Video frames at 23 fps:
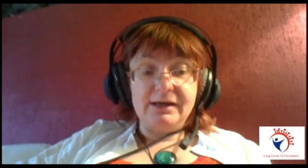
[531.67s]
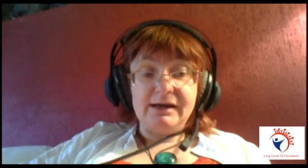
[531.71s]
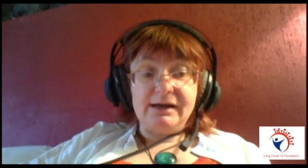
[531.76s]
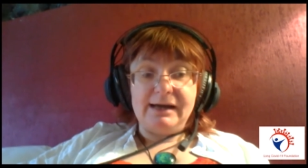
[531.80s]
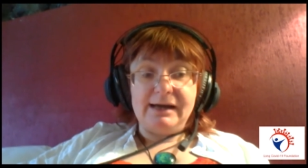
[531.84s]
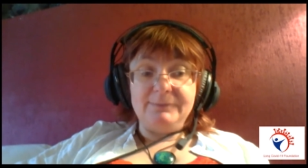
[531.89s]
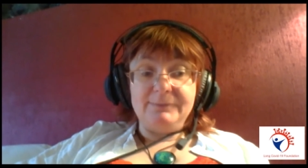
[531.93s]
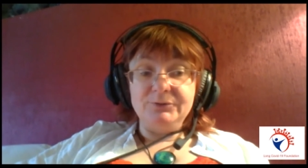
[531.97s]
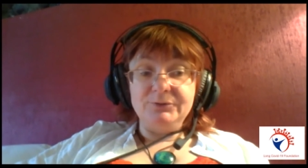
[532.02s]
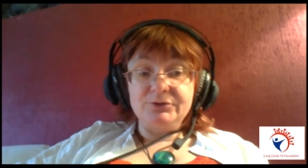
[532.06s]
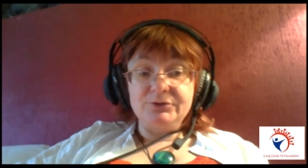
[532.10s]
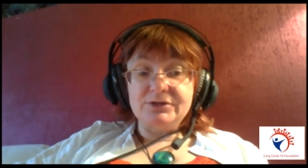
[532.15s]

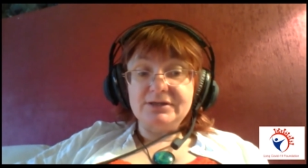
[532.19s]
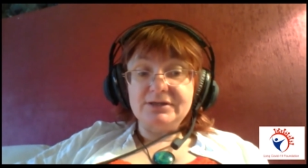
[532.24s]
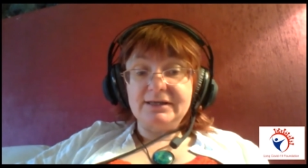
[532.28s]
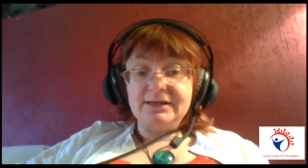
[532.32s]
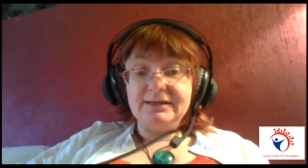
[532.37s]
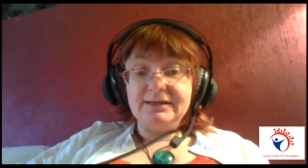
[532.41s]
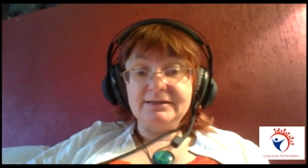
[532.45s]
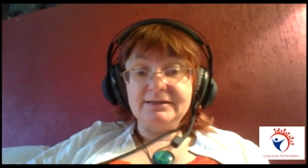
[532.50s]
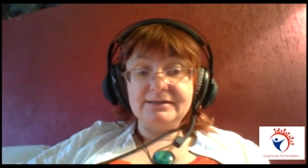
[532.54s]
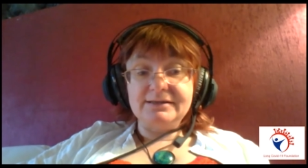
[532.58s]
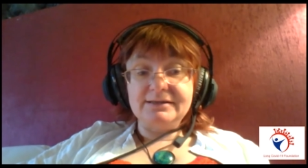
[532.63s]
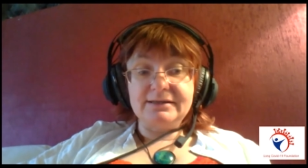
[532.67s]
I'm not
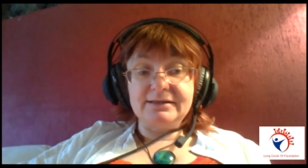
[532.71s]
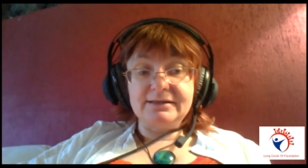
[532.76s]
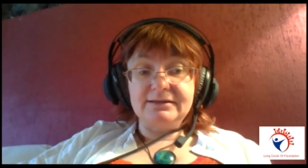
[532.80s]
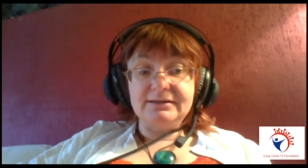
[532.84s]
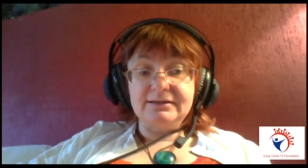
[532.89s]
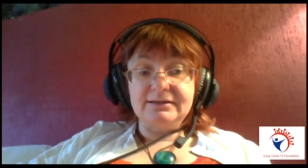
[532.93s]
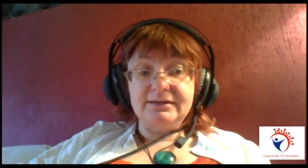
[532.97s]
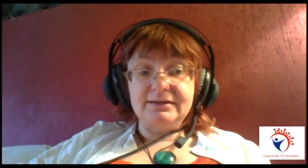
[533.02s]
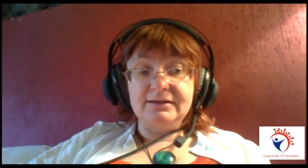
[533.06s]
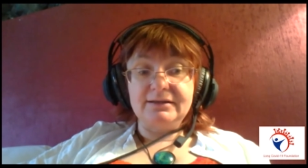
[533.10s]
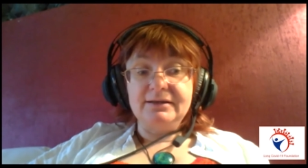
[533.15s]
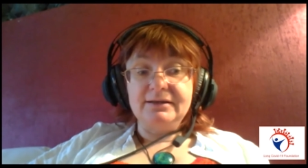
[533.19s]
saying that
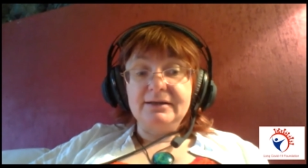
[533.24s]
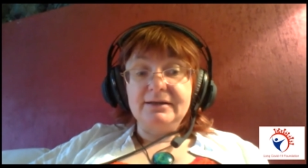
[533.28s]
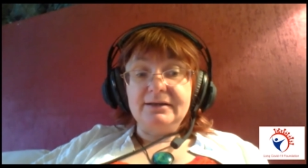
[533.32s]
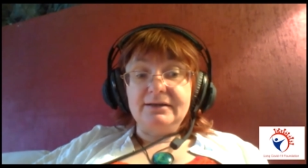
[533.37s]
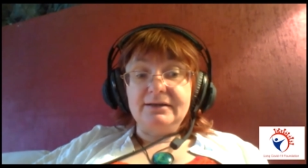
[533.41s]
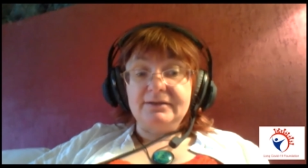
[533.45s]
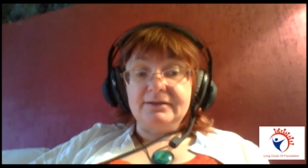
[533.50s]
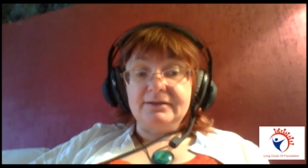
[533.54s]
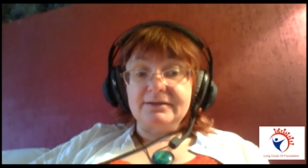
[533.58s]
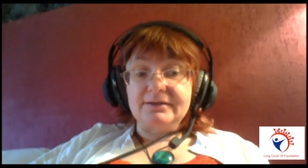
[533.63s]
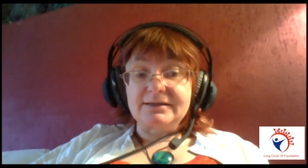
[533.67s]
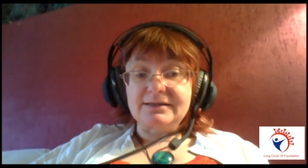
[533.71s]
uh,
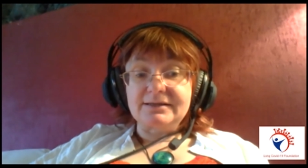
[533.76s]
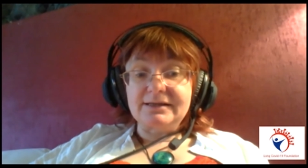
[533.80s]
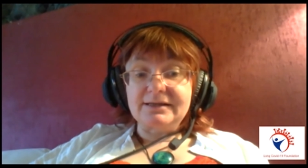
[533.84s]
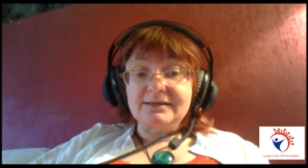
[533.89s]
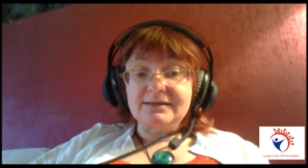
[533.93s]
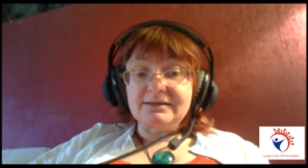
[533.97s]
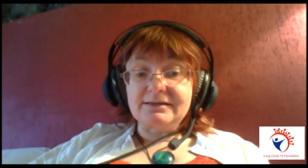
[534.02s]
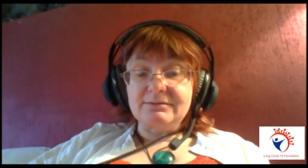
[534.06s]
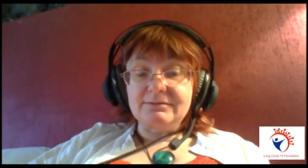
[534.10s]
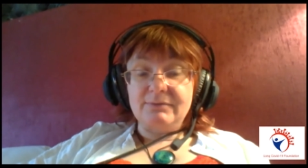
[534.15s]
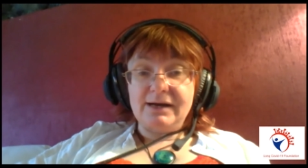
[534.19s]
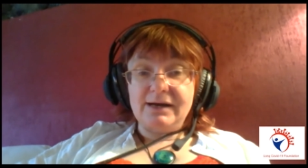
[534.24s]
uh,
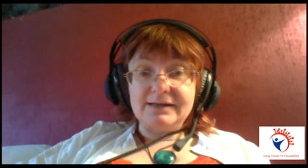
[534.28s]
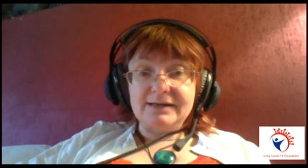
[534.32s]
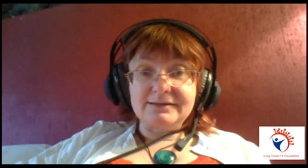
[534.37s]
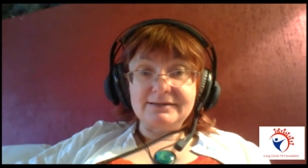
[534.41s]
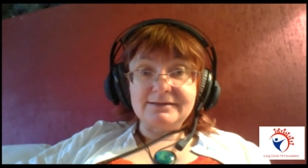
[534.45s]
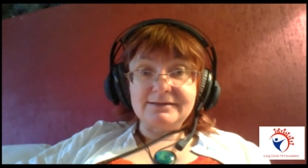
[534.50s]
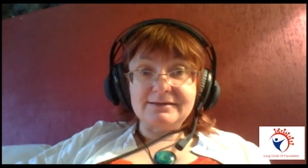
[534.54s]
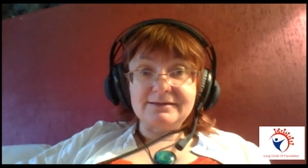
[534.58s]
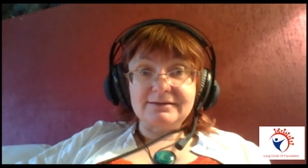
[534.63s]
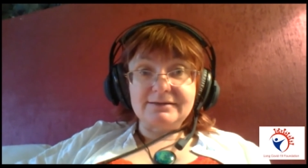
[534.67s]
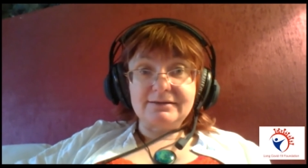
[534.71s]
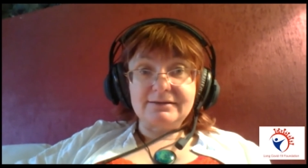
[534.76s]
six
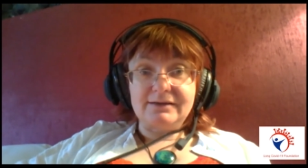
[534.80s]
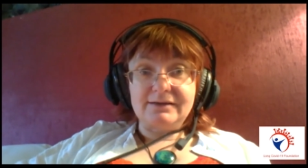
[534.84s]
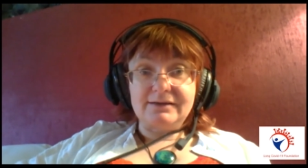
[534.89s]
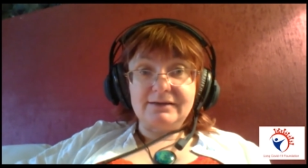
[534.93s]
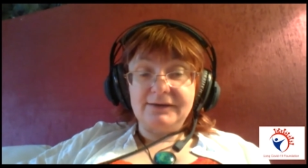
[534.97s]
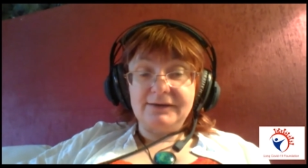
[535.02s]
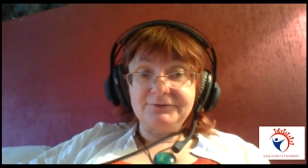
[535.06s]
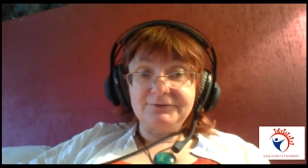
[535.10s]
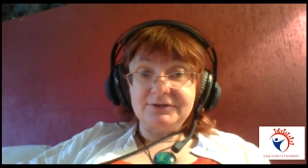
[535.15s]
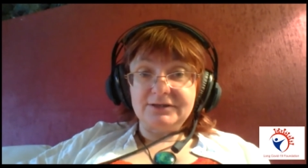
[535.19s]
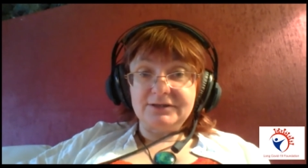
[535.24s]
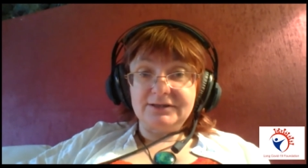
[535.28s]
months uh,
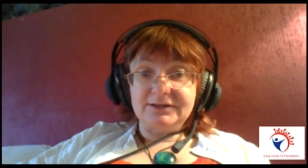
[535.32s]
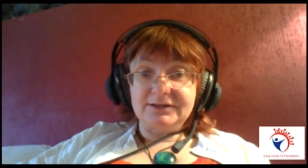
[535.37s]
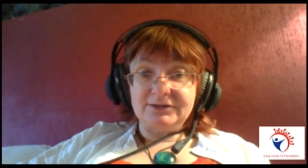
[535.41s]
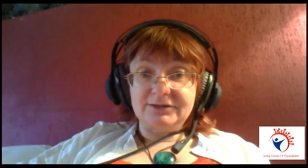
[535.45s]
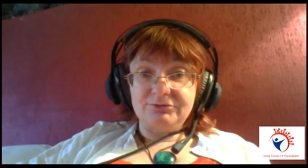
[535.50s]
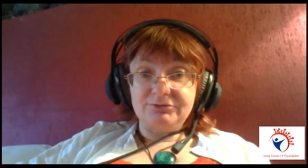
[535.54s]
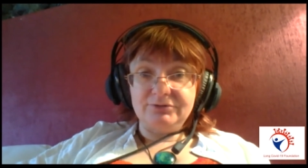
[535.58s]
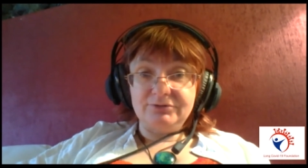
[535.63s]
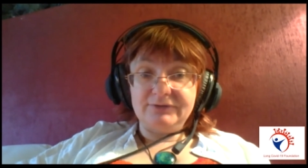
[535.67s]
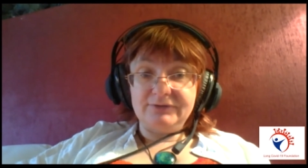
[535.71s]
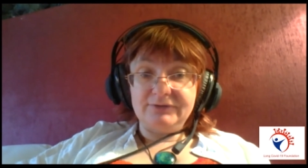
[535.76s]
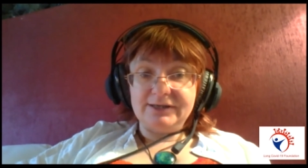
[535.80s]
after
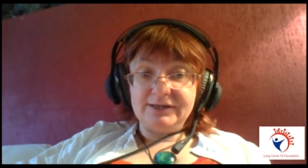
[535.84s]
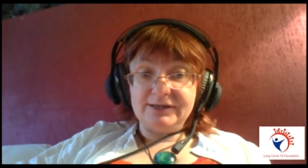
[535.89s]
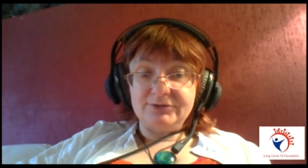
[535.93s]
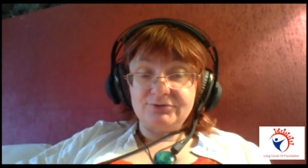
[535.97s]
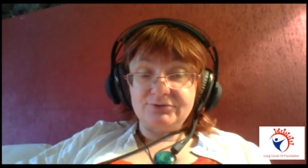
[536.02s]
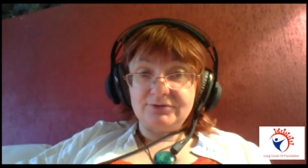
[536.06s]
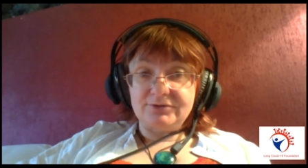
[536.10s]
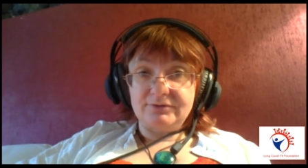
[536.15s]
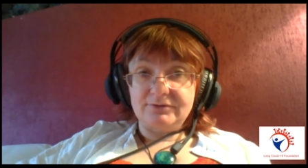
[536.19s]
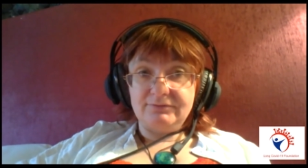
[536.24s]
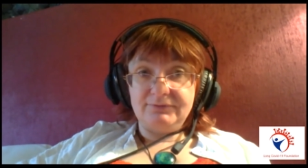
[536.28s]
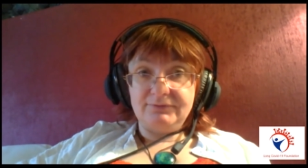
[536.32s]

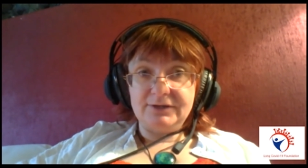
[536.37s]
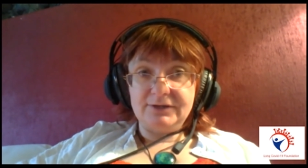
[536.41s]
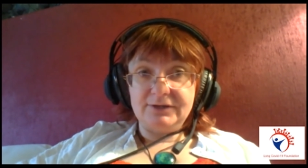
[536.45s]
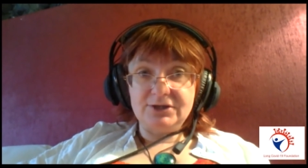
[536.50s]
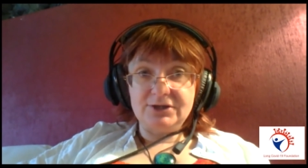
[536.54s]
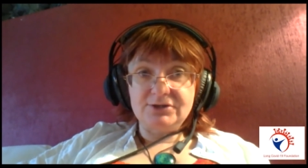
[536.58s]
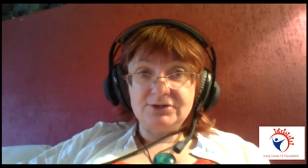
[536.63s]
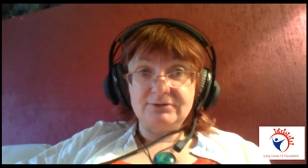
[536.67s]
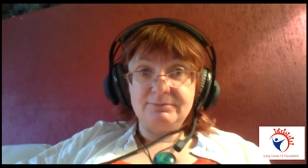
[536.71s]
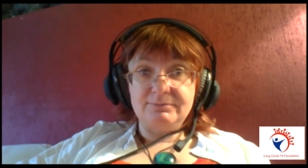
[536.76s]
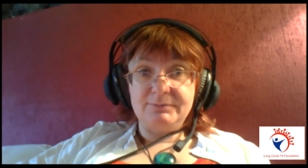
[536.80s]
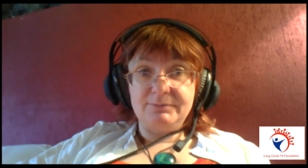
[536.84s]
coronavirus infection,